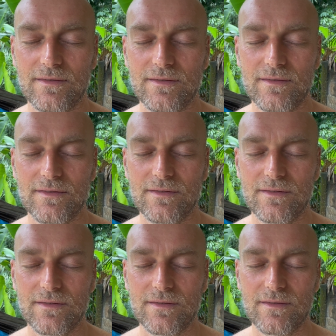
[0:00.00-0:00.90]

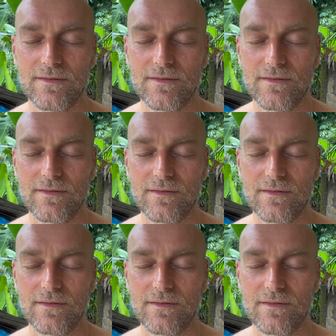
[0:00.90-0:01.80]

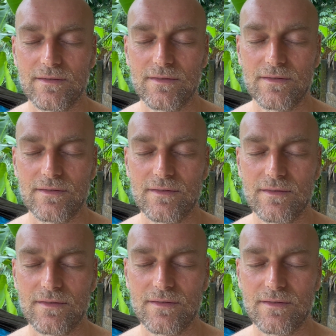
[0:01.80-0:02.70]

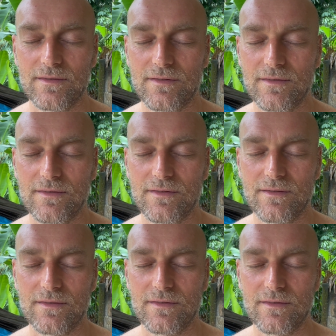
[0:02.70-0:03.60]

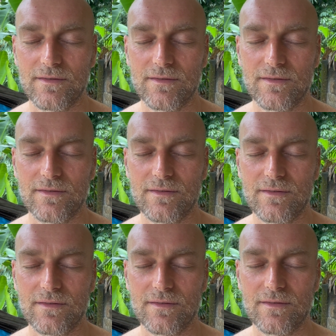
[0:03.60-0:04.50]

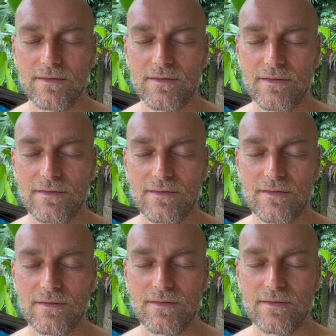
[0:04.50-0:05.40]

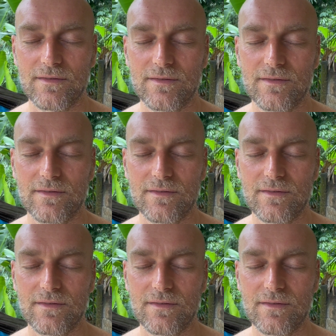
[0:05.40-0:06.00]
(silence)